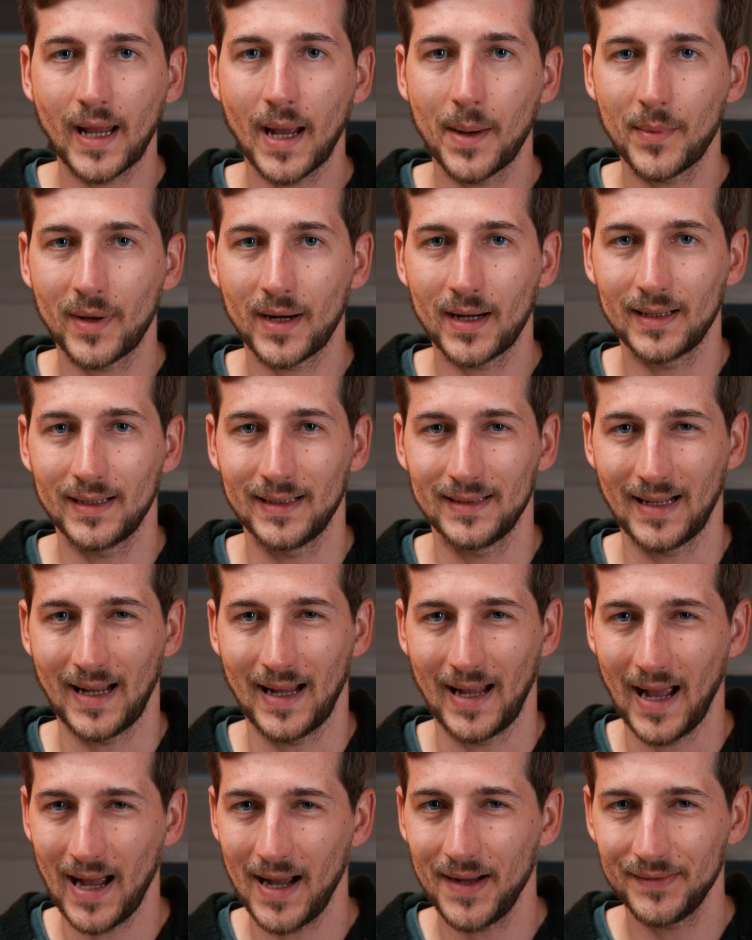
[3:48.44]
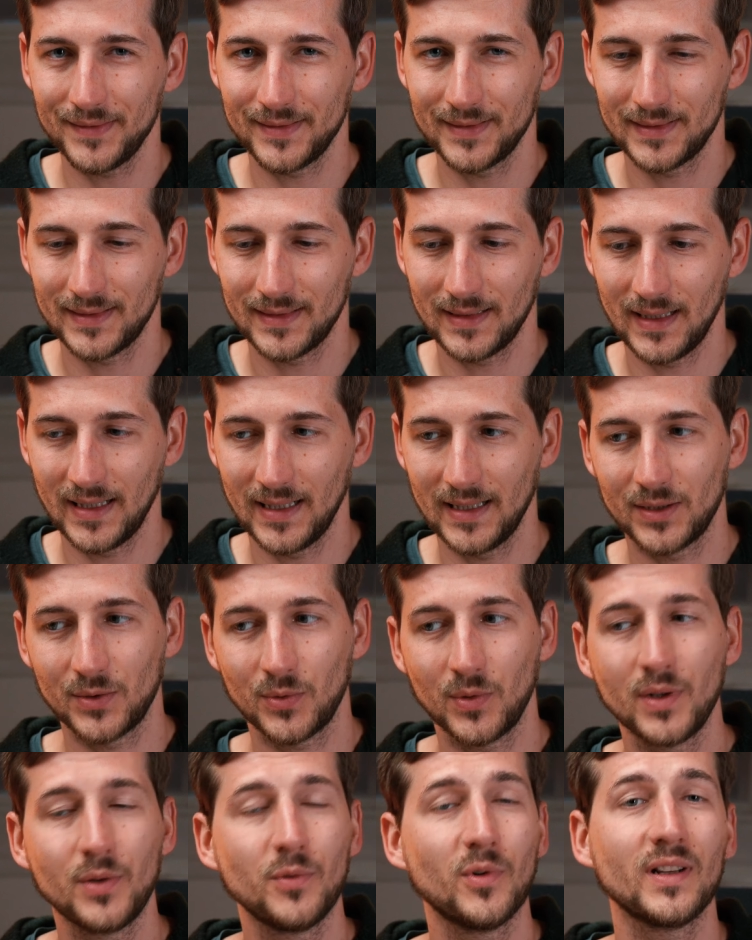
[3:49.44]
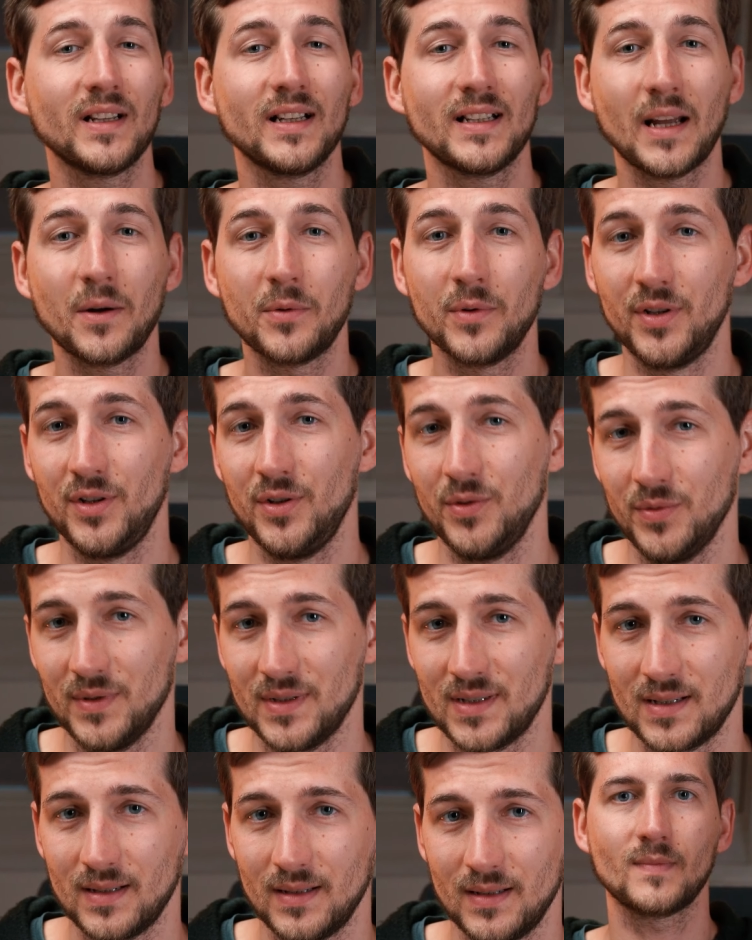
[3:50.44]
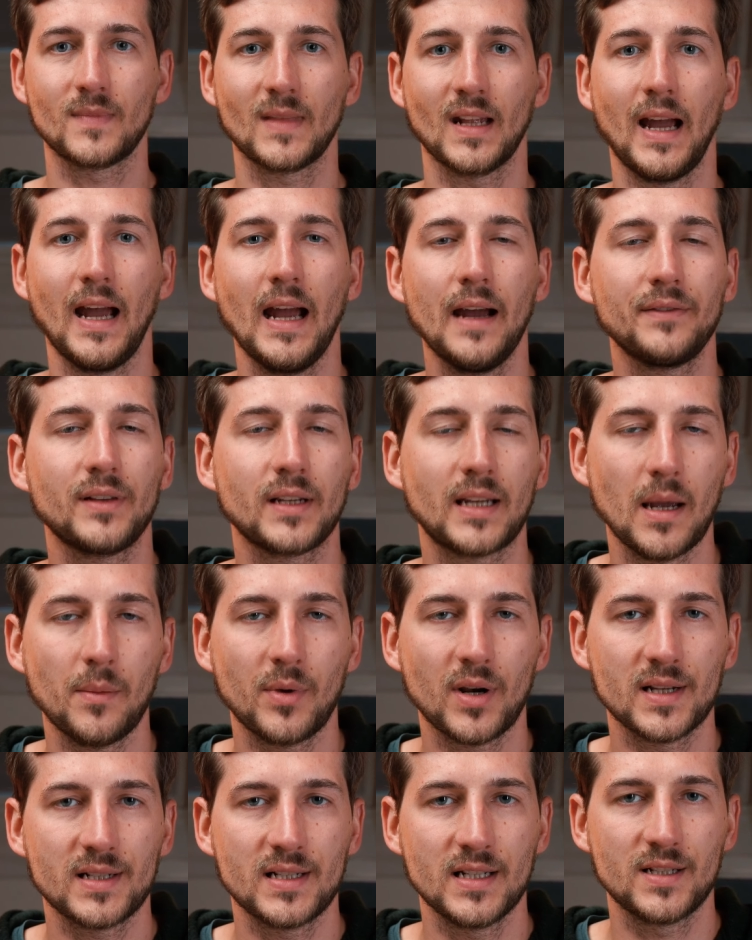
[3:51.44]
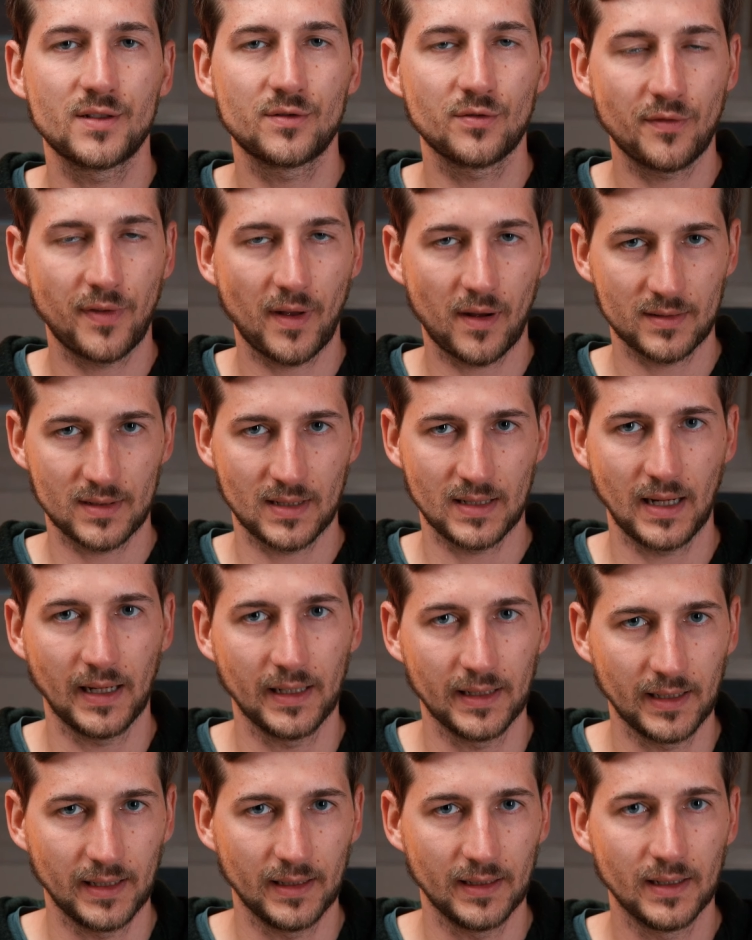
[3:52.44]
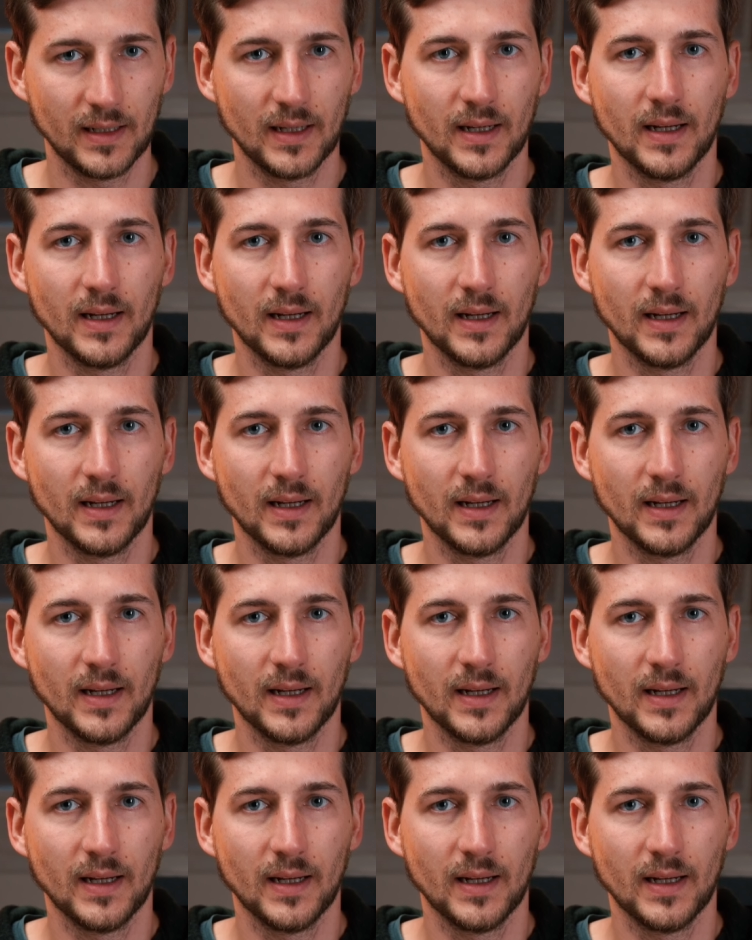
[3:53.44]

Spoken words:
camera that I have and the only one that I would use. I have the camera since 2019.